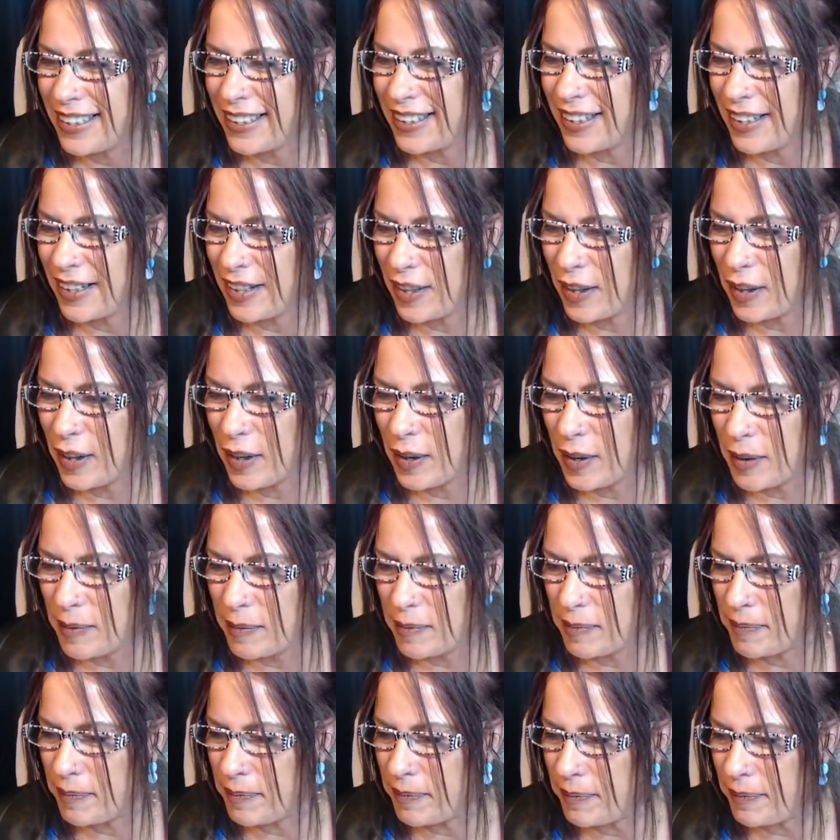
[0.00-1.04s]

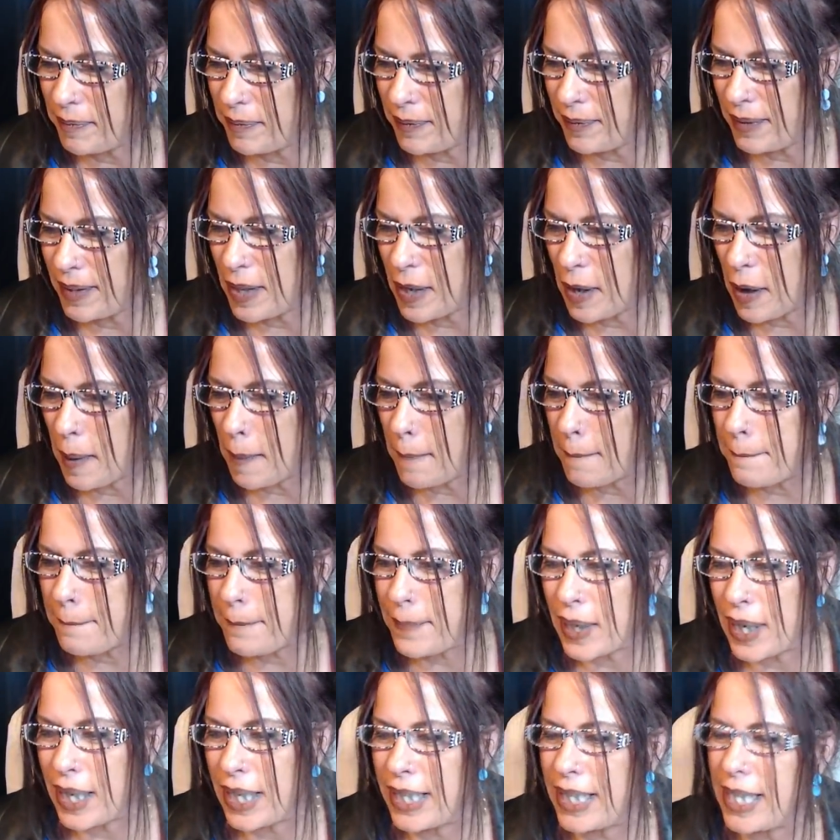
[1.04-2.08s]
Um,
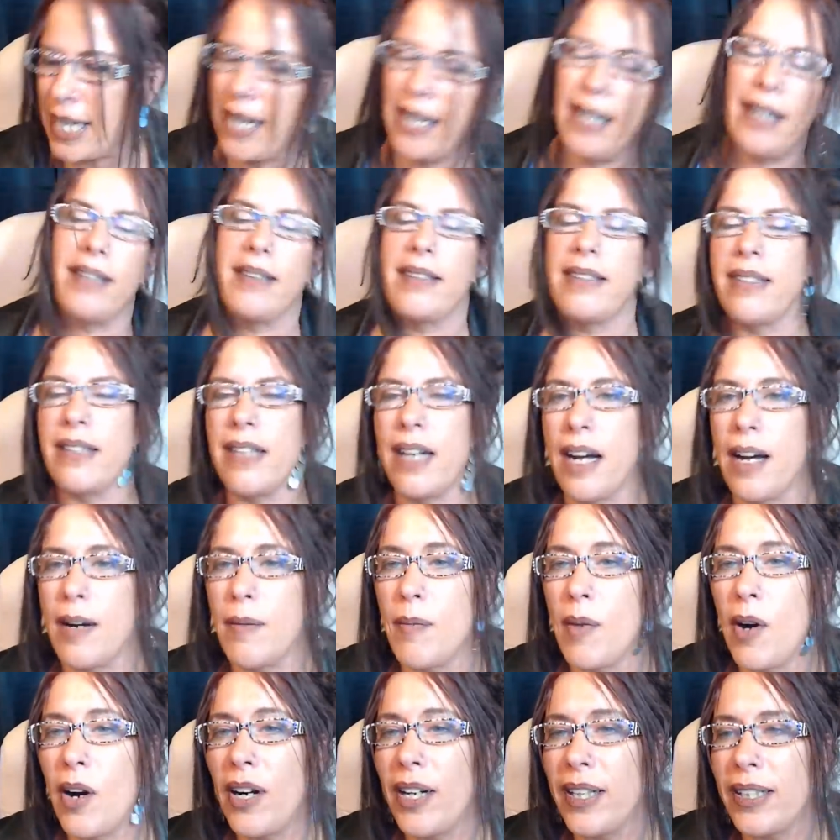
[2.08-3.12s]
but yeah, uh,
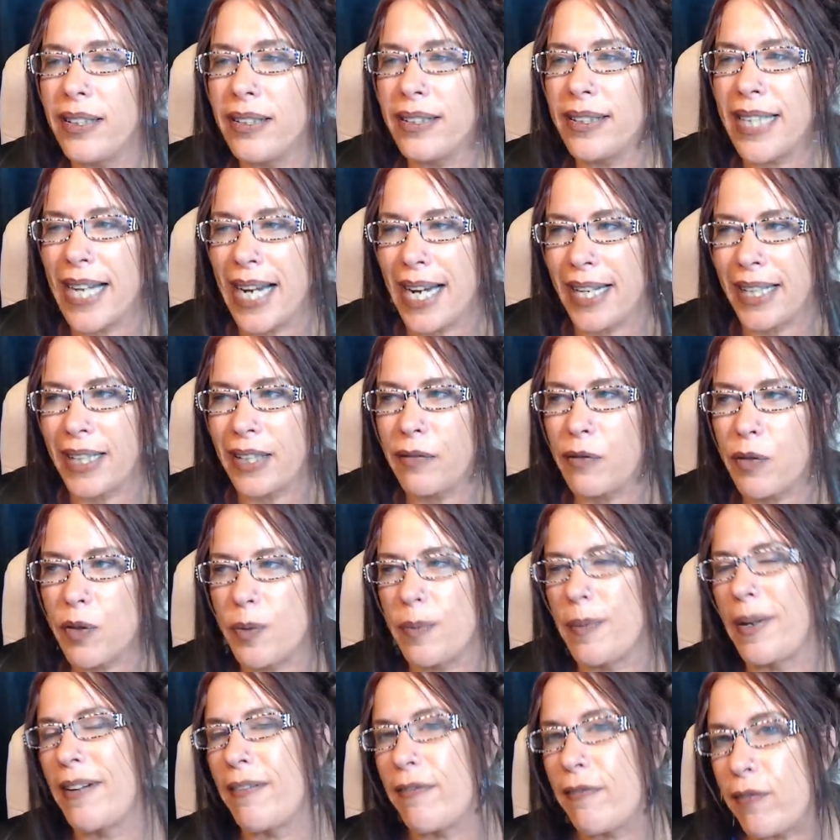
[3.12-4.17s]
Martin Tankleff was
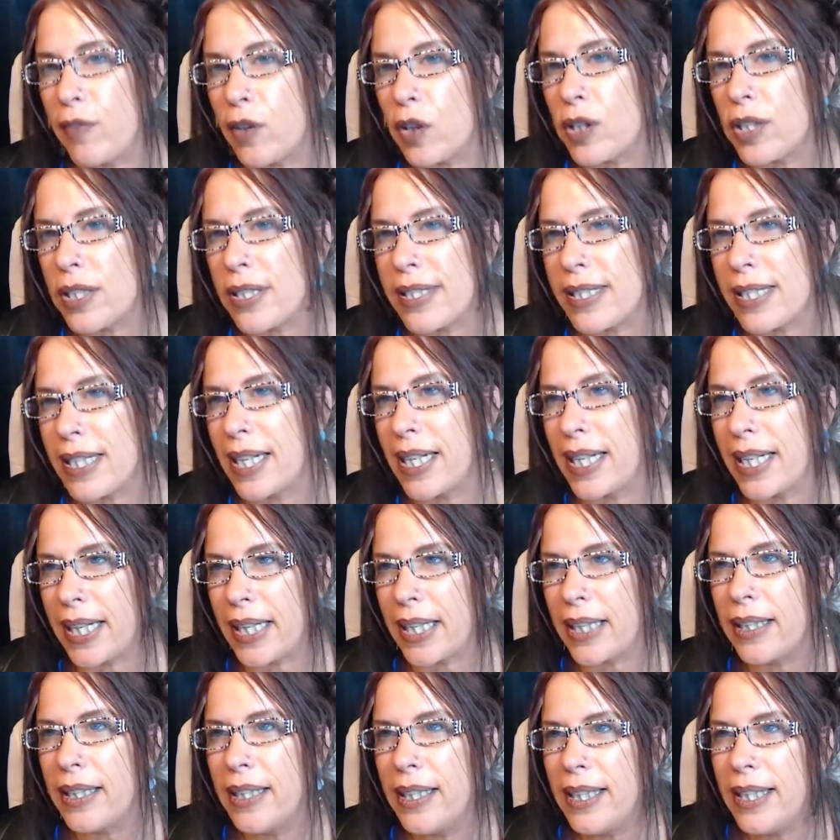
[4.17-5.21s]
my first
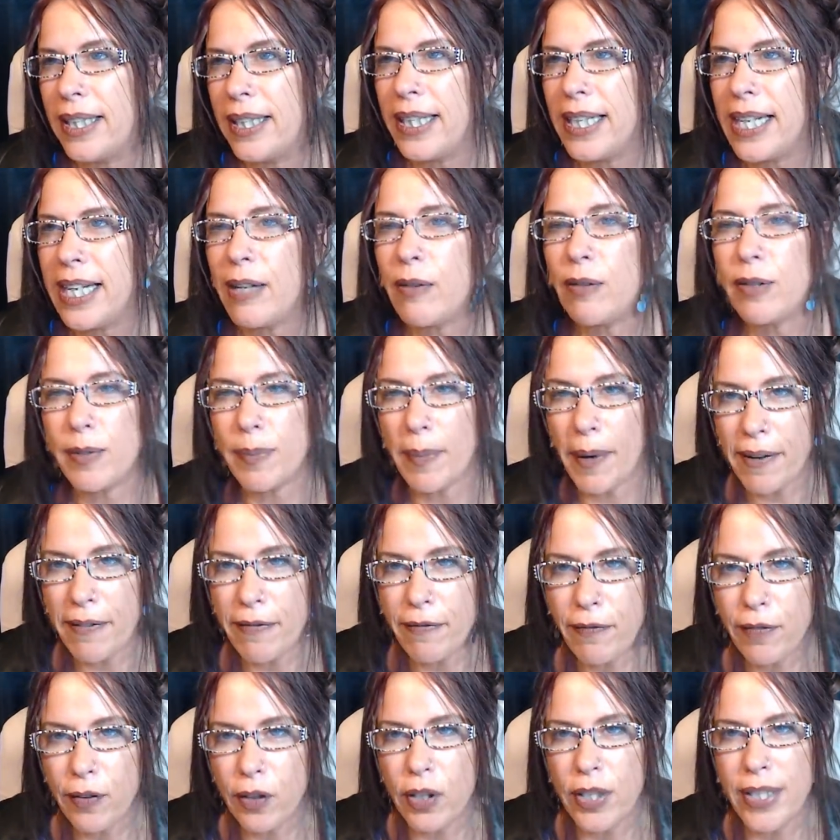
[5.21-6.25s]
like he was my
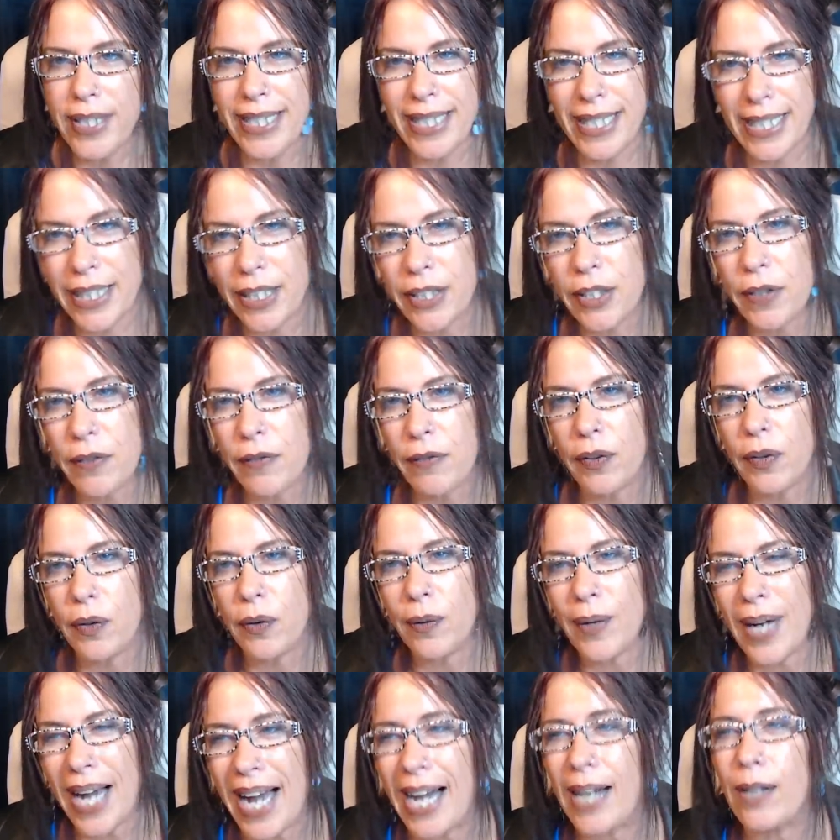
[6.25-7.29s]
first
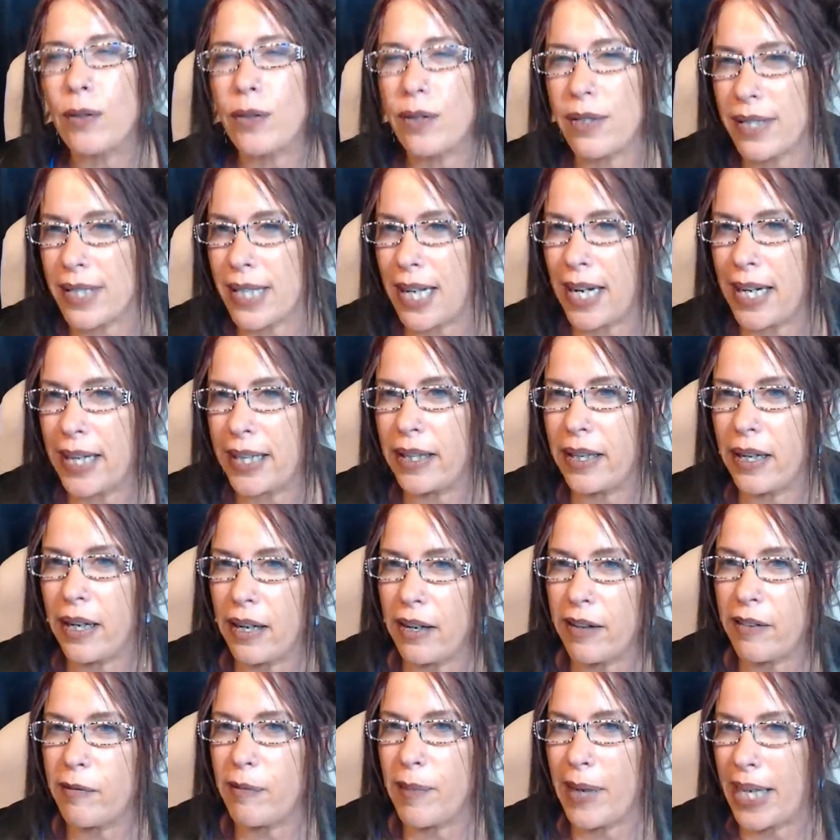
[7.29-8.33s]
interview outside
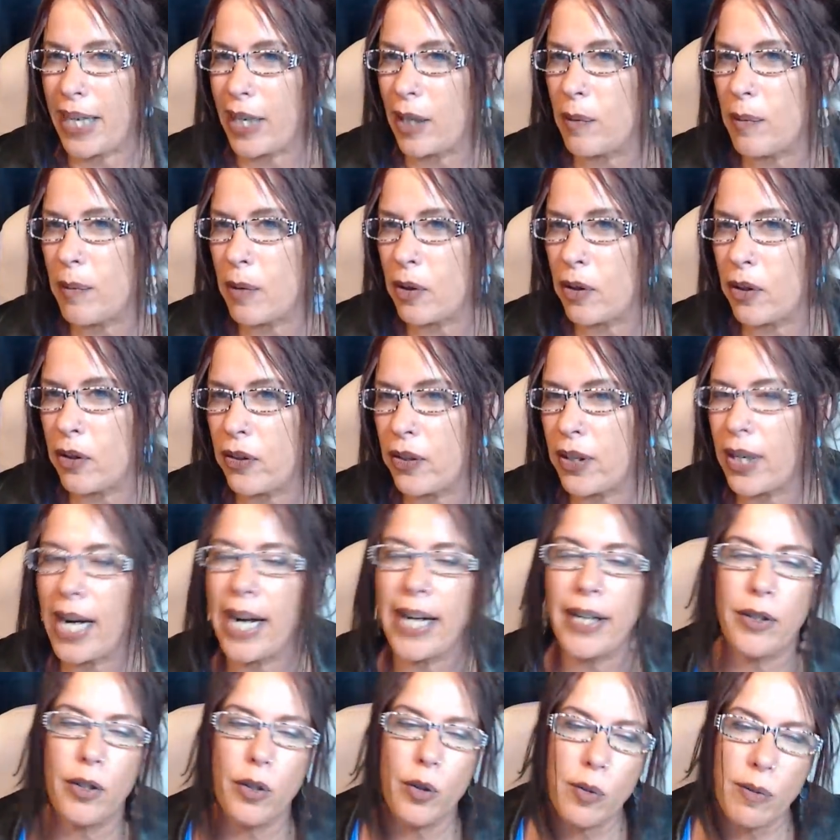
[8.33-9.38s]
of Making a Murderer.
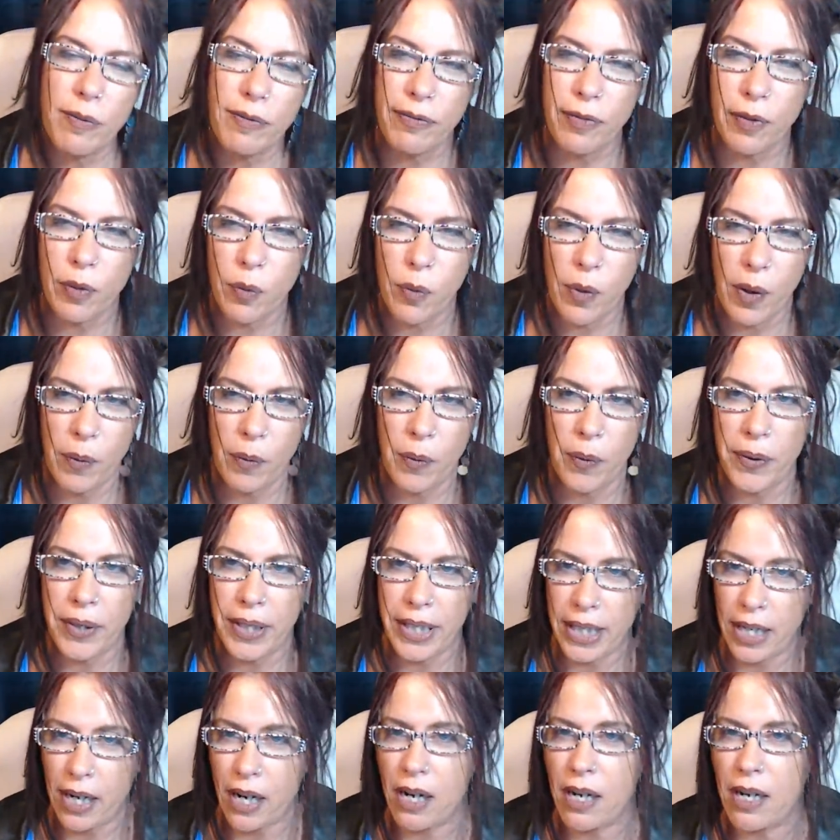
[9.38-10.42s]
I knew him from when we were
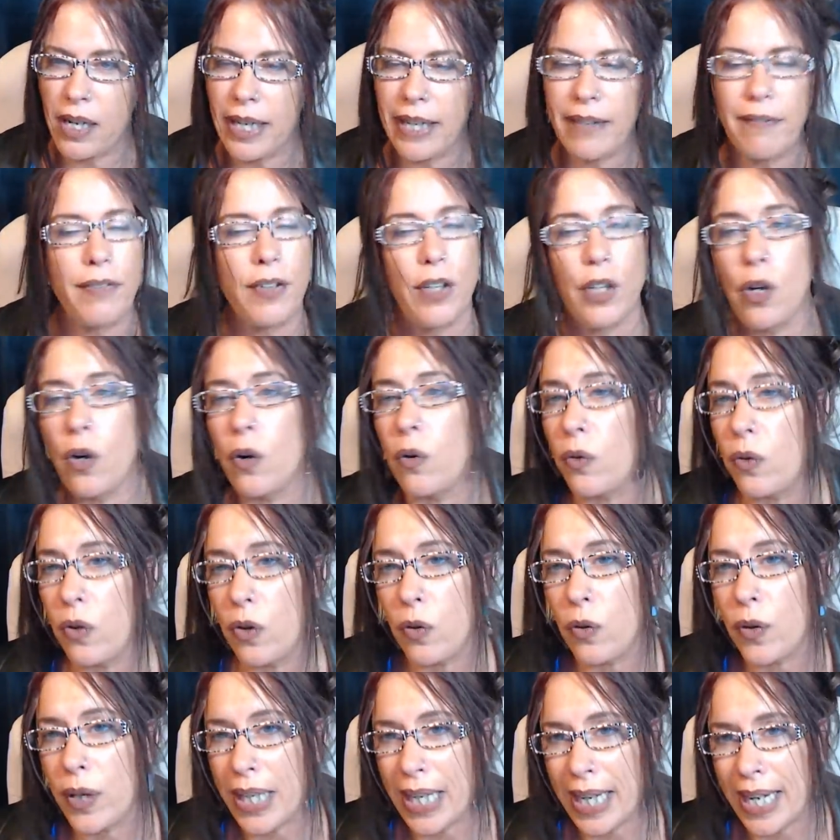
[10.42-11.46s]
young. If you don't
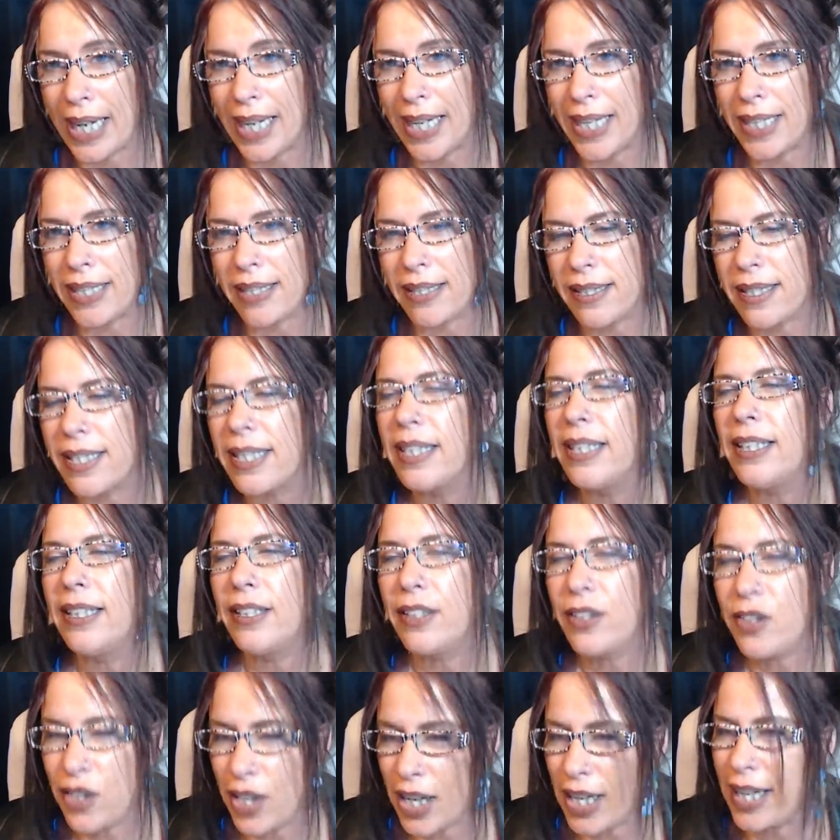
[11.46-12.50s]
know the case,
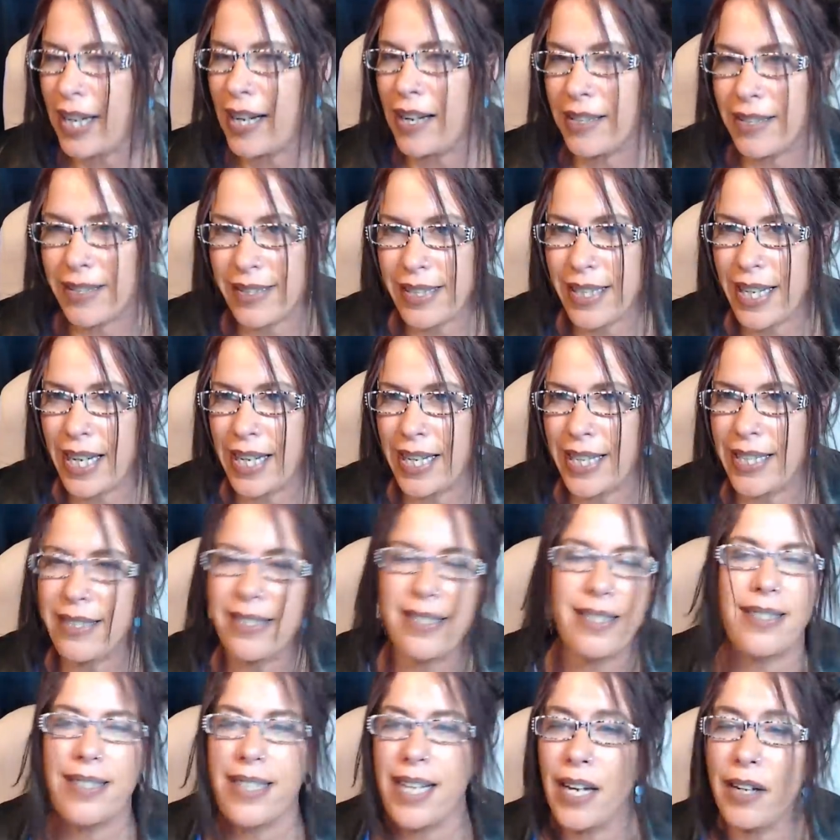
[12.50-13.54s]
check out his case.
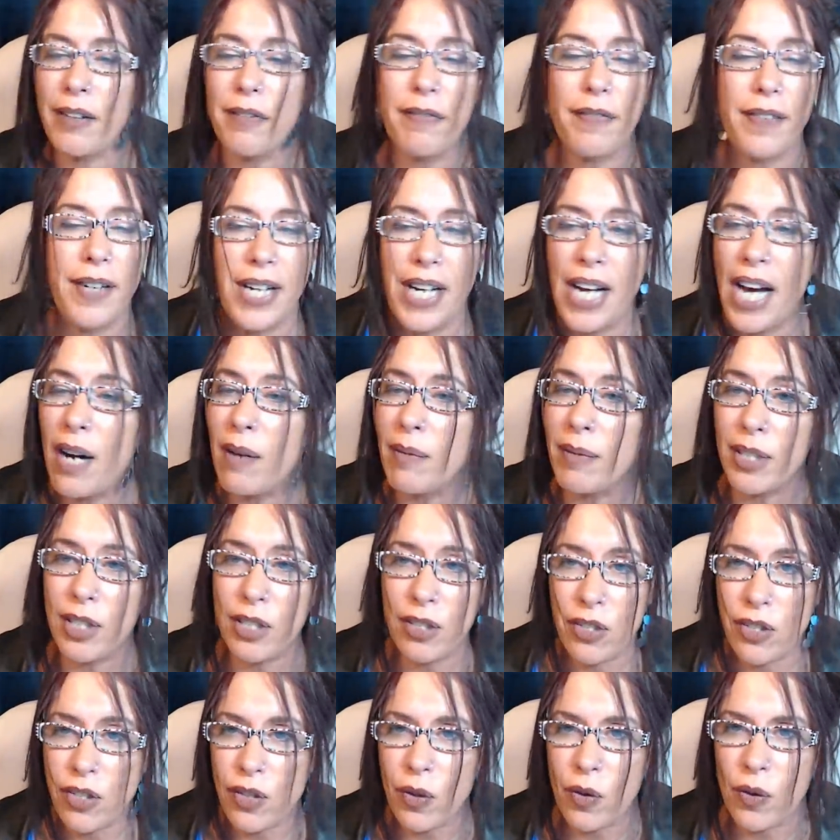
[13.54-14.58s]
He's got a phenomenal
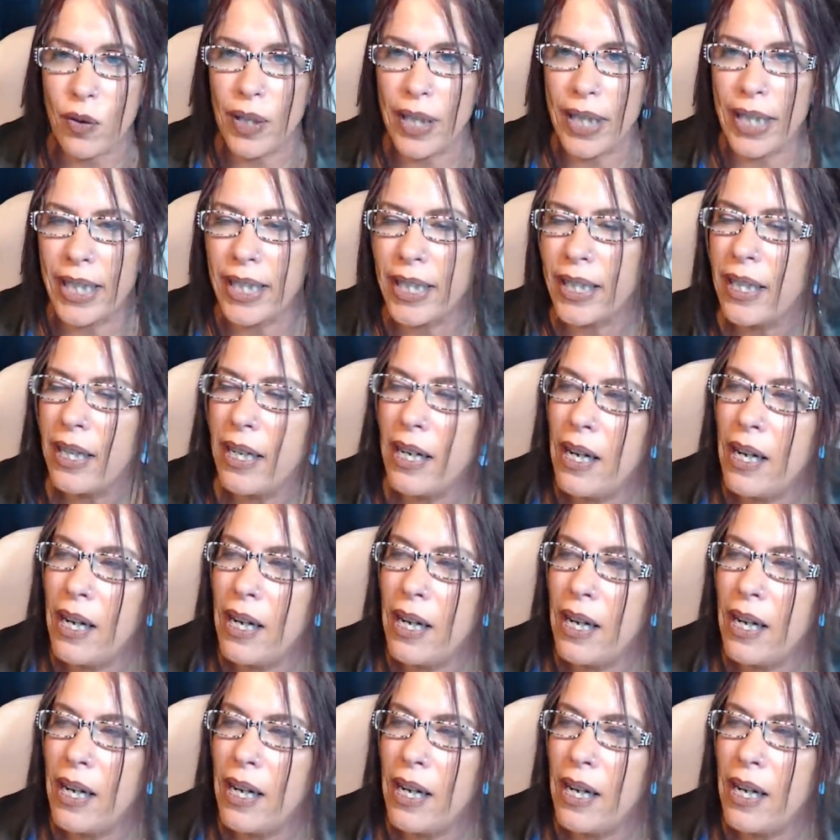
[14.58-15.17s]
story.